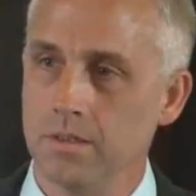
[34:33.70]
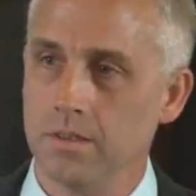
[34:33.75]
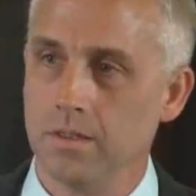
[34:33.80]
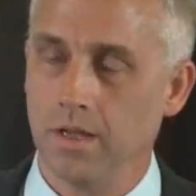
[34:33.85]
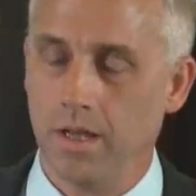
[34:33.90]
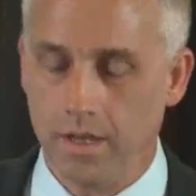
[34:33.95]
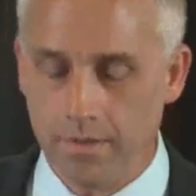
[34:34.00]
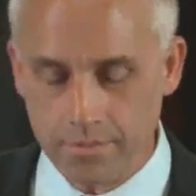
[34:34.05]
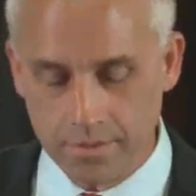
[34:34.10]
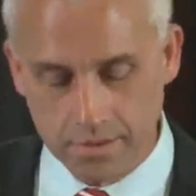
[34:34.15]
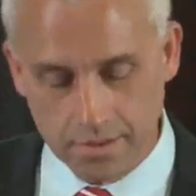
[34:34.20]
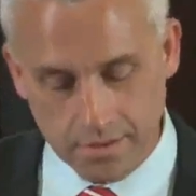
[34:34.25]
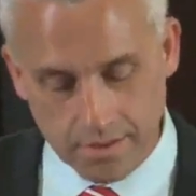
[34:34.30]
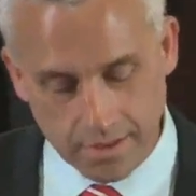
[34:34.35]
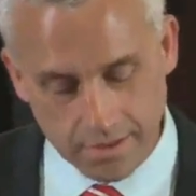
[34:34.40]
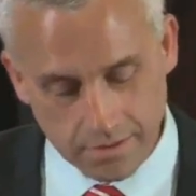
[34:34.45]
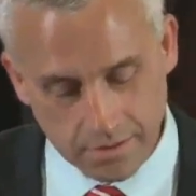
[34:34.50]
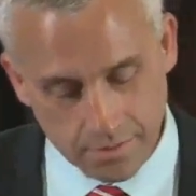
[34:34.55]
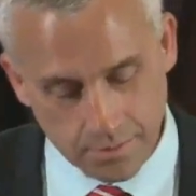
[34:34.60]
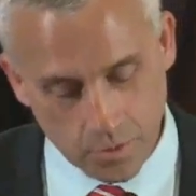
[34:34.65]
Having the
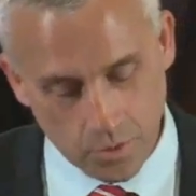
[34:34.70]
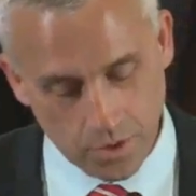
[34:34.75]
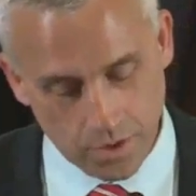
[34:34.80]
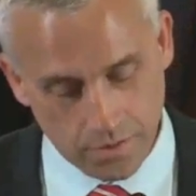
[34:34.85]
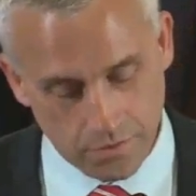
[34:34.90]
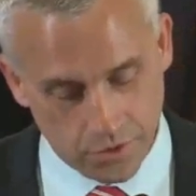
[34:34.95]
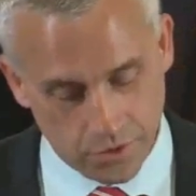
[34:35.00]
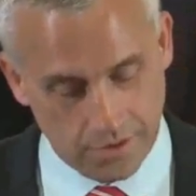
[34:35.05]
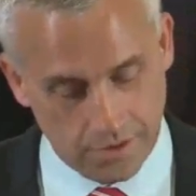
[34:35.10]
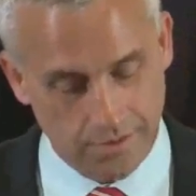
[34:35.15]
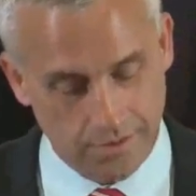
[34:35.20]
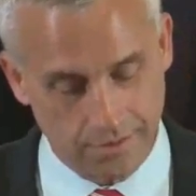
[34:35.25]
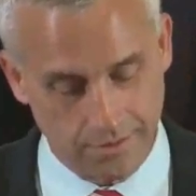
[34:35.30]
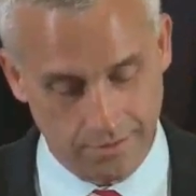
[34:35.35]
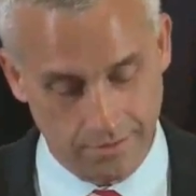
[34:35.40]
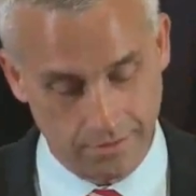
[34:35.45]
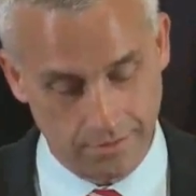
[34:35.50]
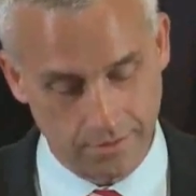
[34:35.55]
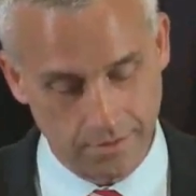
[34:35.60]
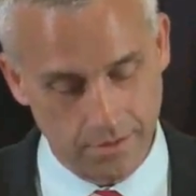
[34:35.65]
testimony of
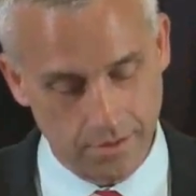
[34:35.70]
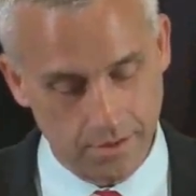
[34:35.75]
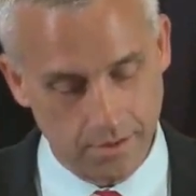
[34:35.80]
Jesus